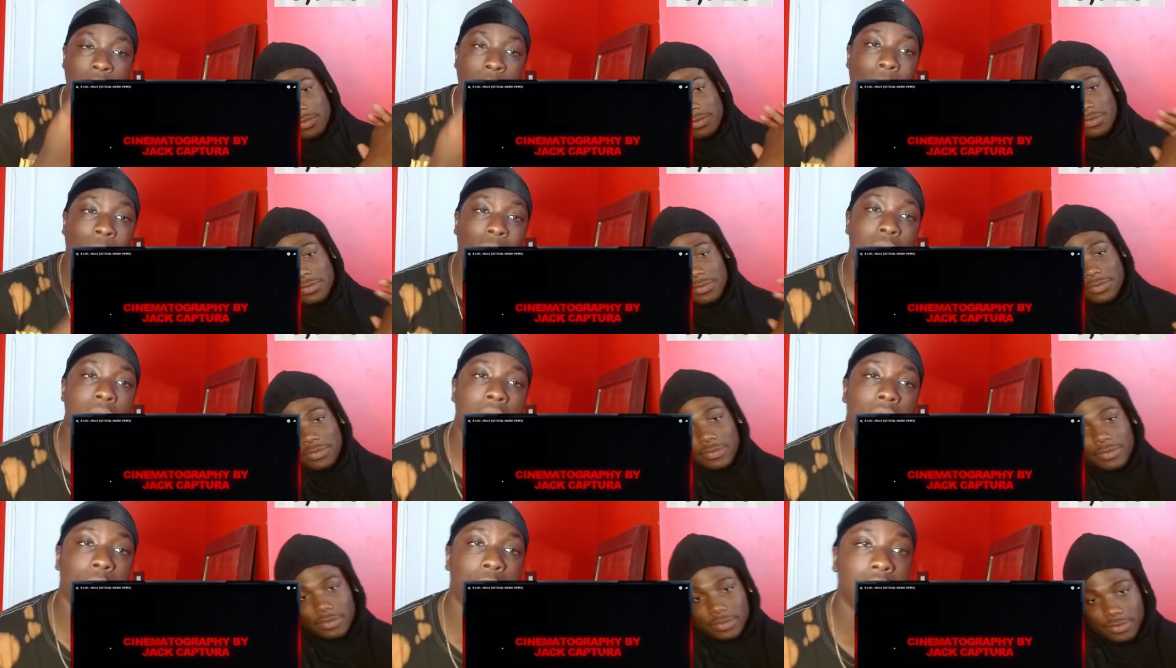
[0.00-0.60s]

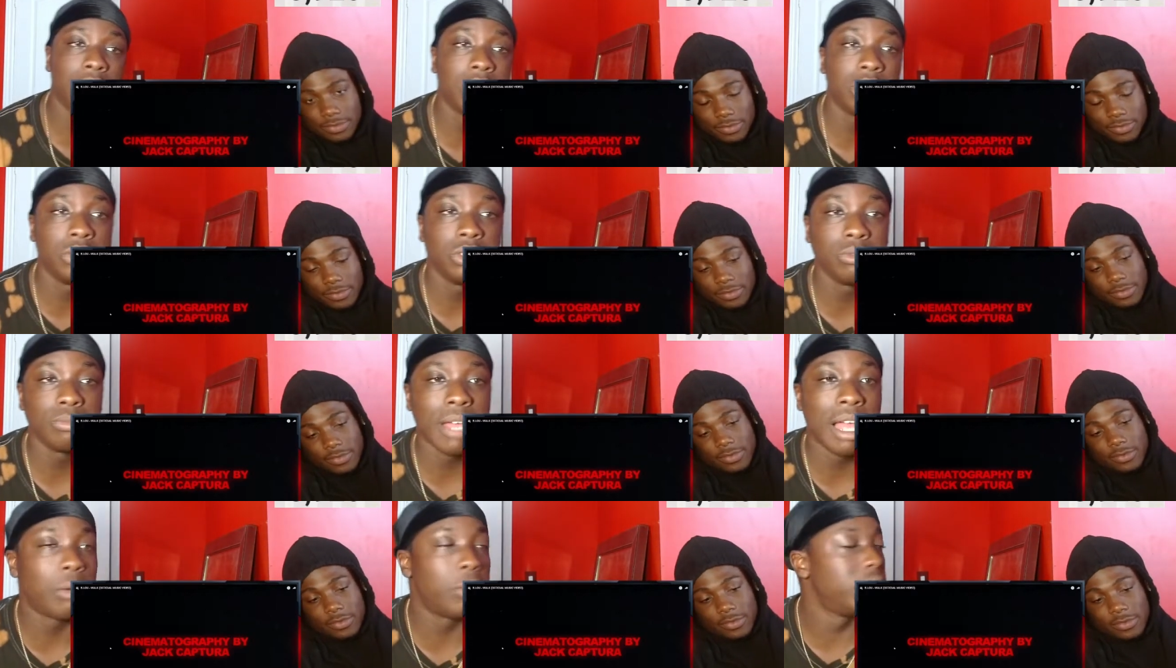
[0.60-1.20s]
Speaker 1: y'all know what to do,
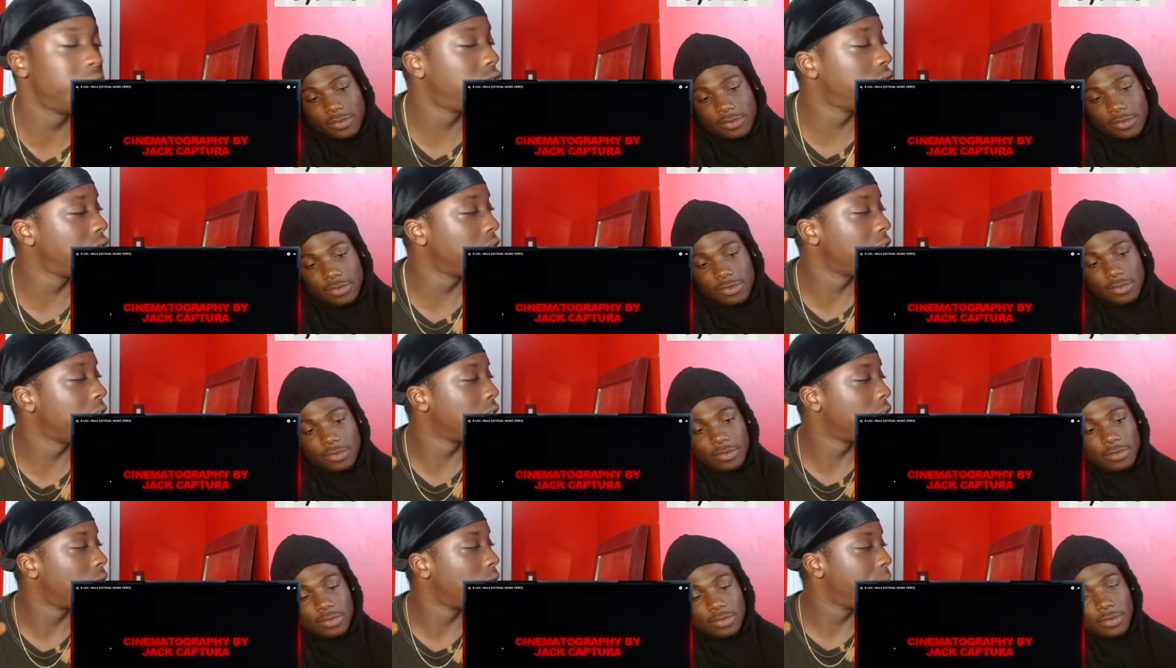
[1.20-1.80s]
man. What do you
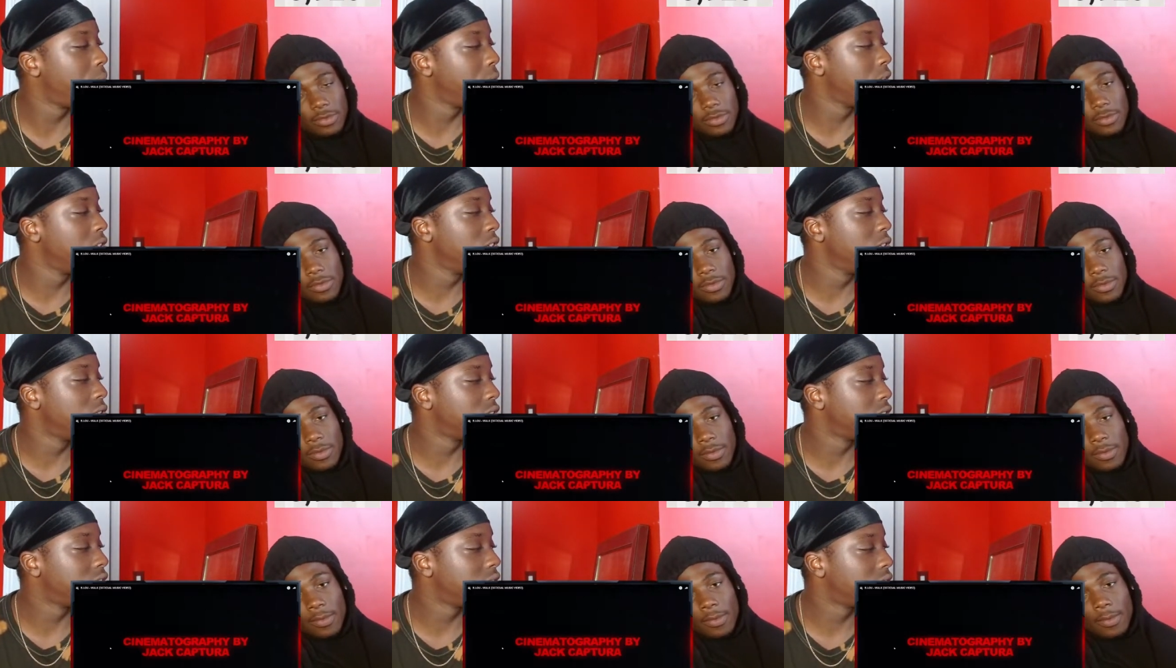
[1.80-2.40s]
think though, B.Lou
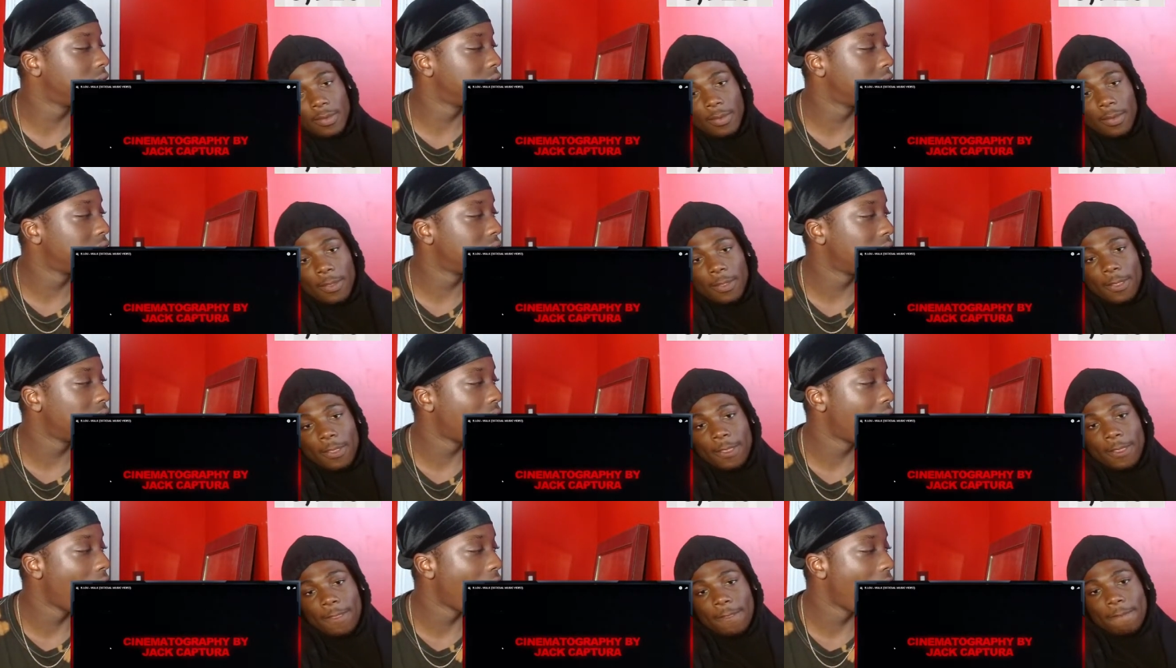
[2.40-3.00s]
or Zias?
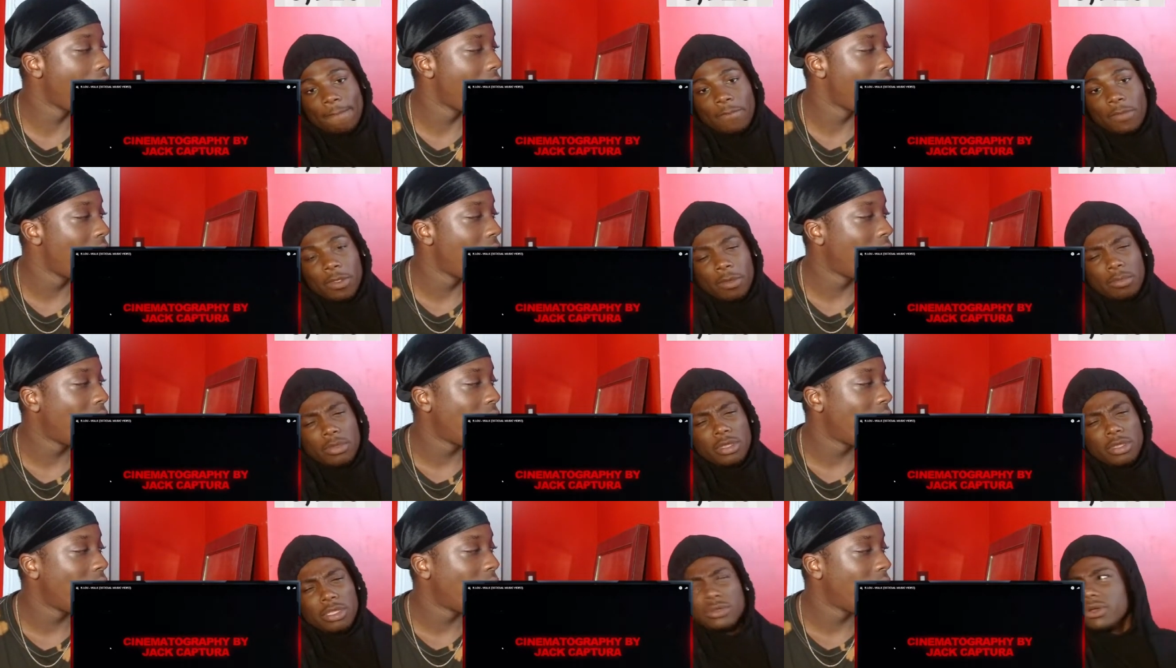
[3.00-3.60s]

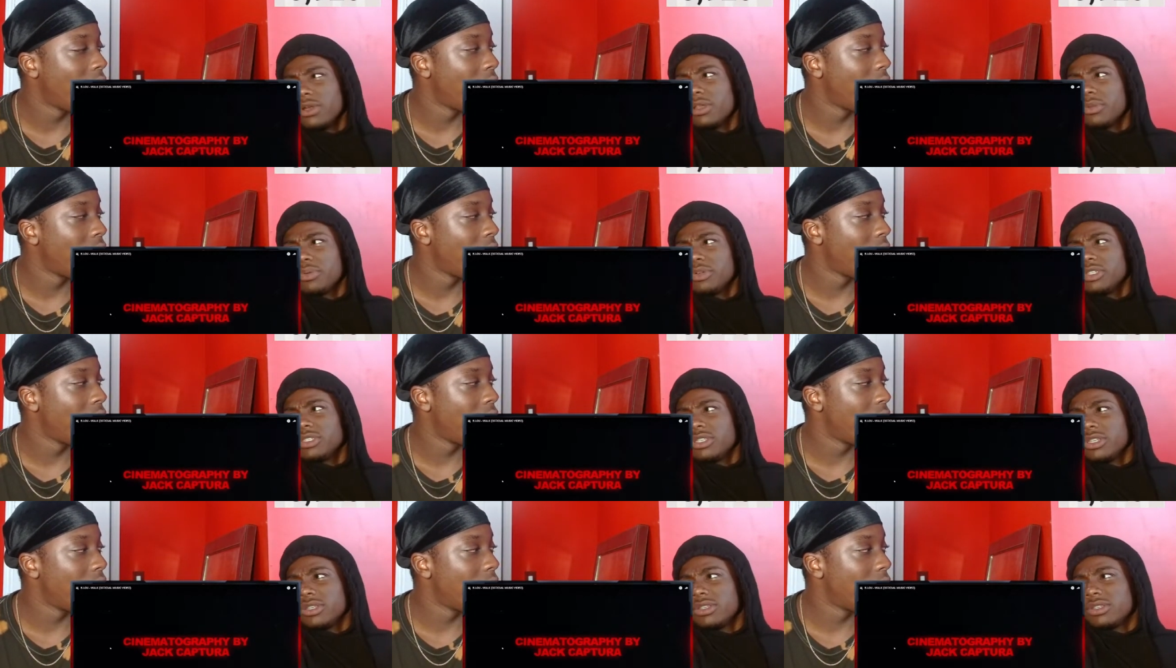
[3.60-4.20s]
B.Lou, 100.
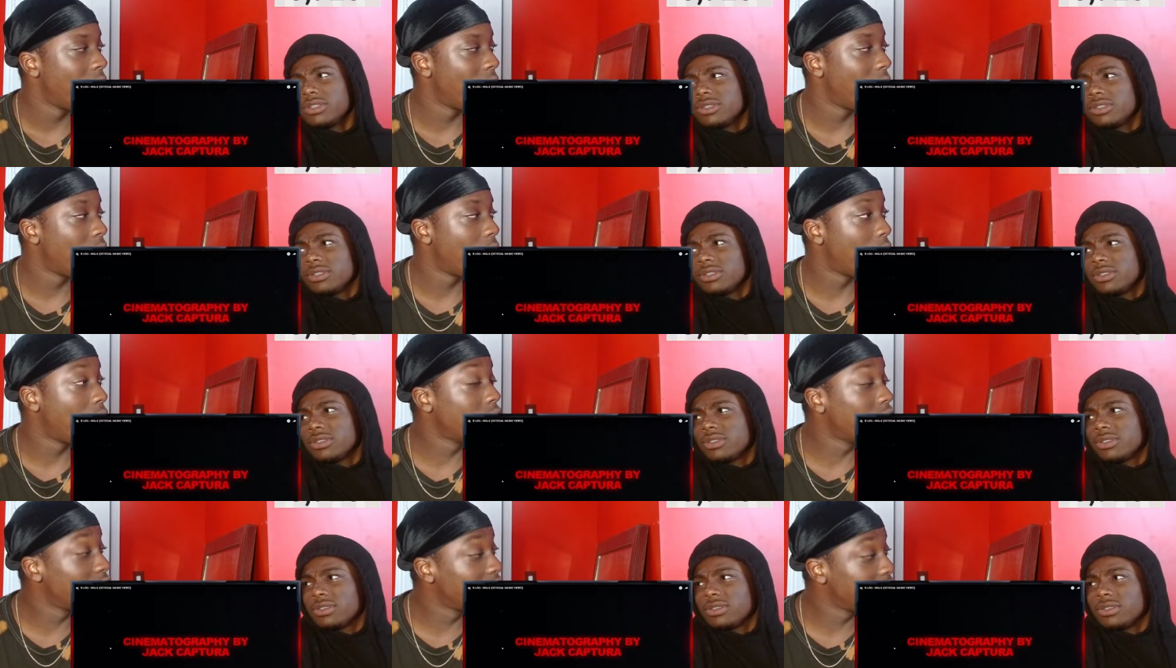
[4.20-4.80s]
percent Over